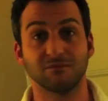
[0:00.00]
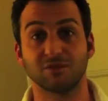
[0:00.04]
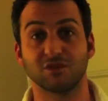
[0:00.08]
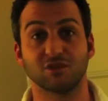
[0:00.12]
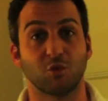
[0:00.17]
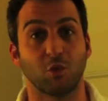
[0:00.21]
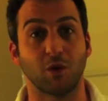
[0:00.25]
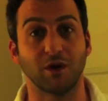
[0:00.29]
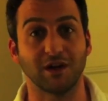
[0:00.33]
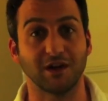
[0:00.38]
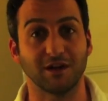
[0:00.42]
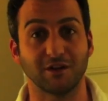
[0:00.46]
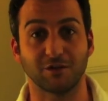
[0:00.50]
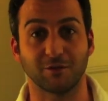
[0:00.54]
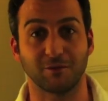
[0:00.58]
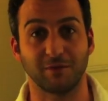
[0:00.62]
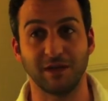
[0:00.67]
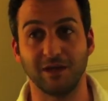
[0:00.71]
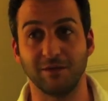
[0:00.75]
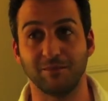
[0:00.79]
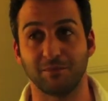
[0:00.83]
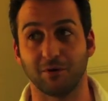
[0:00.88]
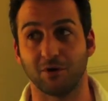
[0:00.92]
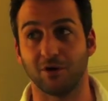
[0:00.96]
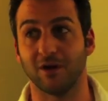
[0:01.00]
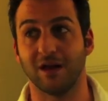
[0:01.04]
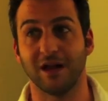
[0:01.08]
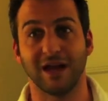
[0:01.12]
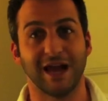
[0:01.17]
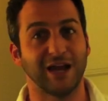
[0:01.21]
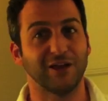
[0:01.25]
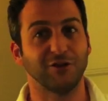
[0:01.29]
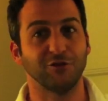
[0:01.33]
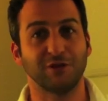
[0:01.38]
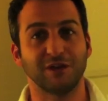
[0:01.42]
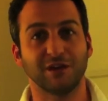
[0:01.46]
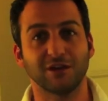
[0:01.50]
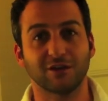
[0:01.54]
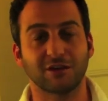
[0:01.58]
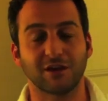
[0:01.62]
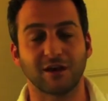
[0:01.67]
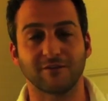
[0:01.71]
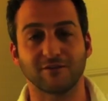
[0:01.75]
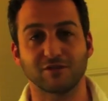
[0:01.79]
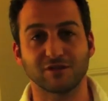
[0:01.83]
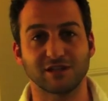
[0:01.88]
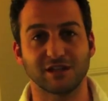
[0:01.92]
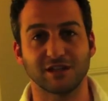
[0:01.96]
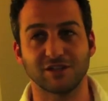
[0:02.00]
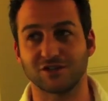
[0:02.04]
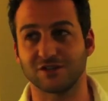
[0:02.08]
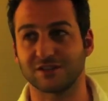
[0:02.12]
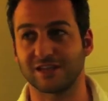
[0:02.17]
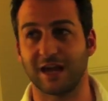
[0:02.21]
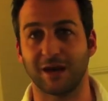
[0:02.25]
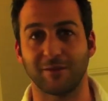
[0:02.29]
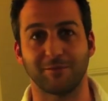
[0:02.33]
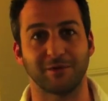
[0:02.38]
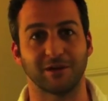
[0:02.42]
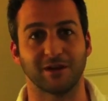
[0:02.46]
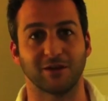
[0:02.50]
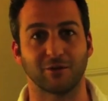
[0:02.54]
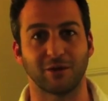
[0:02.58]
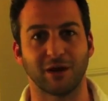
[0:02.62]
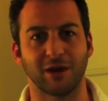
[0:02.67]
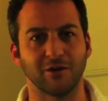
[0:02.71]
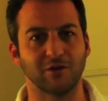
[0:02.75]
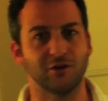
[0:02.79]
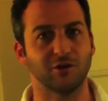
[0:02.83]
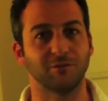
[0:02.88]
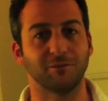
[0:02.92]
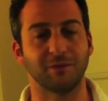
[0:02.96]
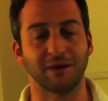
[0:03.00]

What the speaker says: 20 other people, and you hear conversations happening around you,